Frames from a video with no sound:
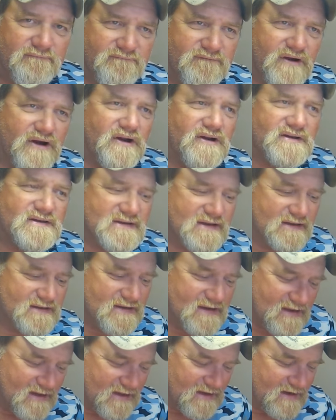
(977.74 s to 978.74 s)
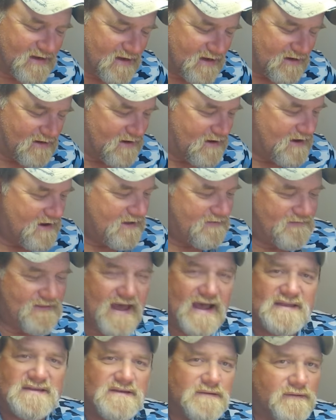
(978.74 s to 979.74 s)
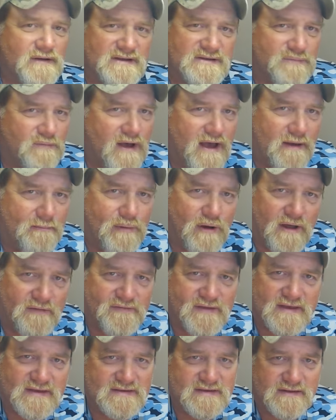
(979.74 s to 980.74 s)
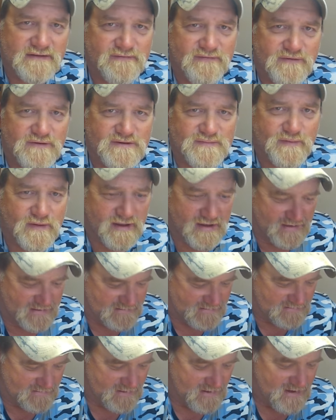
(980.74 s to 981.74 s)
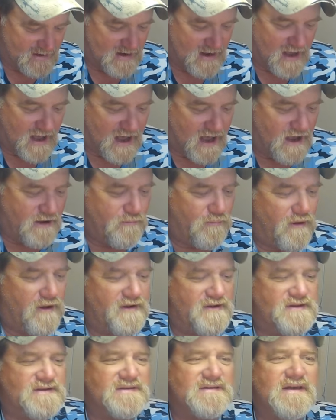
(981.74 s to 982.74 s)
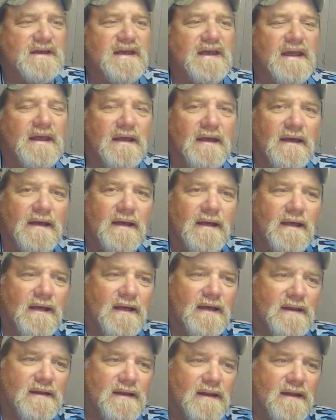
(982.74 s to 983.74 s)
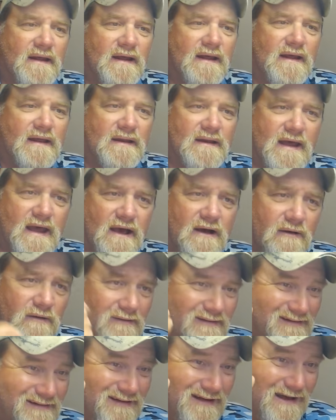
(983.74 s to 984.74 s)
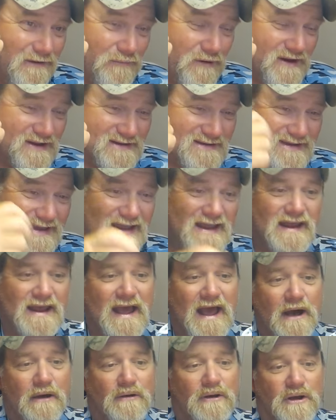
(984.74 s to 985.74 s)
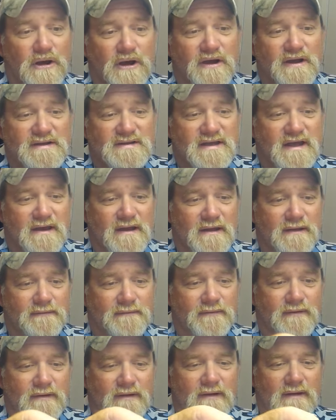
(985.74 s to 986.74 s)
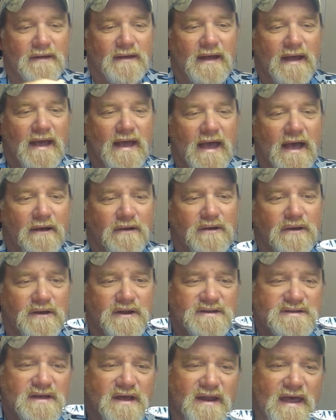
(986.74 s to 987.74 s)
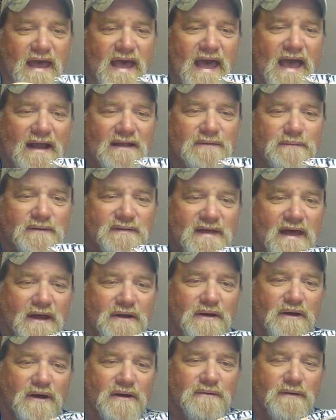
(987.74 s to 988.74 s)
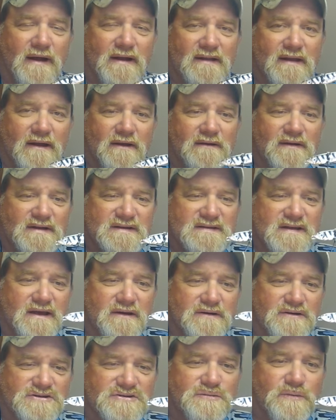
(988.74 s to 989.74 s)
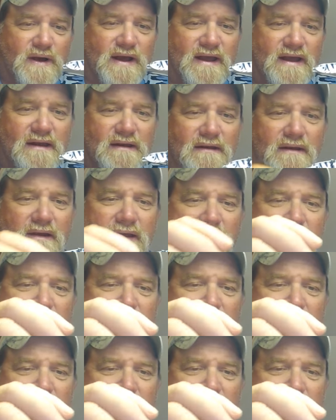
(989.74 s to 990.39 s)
Versatility. That's the reason why I bought these in the first place. I wanted to see. Now, I want to see how good it's gonna act with that hook right there in the center swinging,